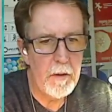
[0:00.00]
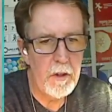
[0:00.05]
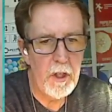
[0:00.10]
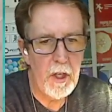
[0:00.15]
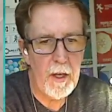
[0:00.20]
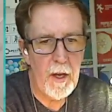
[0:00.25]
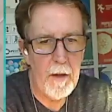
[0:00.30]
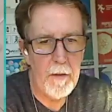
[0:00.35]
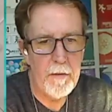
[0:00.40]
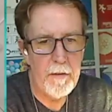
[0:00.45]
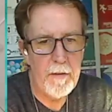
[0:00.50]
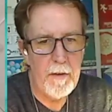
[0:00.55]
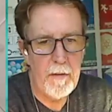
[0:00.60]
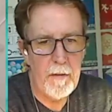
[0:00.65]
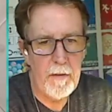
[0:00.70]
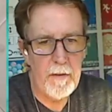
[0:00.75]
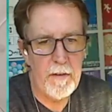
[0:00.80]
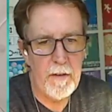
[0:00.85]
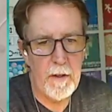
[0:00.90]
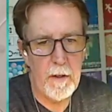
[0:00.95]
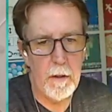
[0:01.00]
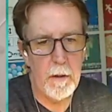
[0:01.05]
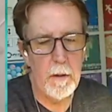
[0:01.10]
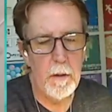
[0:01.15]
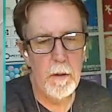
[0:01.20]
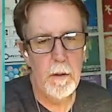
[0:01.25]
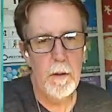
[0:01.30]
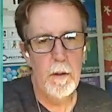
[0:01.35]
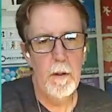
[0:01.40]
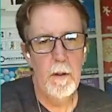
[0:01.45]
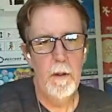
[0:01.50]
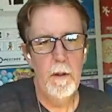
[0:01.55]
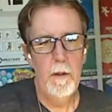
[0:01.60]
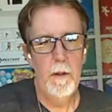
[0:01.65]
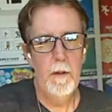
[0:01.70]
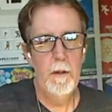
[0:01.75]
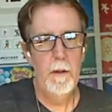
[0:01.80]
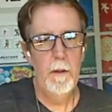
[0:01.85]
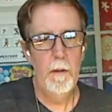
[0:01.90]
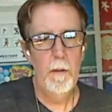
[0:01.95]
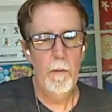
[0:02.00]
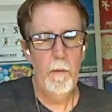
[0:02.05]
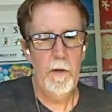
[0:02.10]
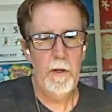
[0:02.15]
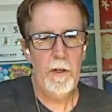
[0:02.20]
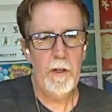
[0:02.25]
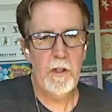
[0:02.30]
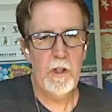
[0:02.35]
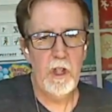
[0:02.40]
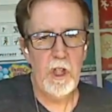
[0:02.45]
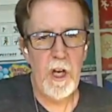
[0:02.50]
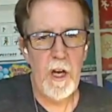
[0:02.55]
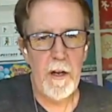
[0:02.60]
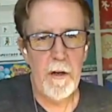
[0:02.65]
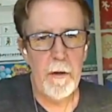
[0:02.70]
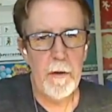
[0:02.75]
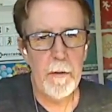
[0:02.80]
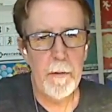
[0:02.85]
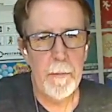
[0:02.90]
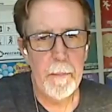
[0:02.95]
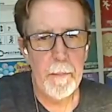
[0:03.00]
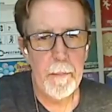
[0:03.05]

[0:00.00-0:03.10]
check out Stevie Seal. What a good channel.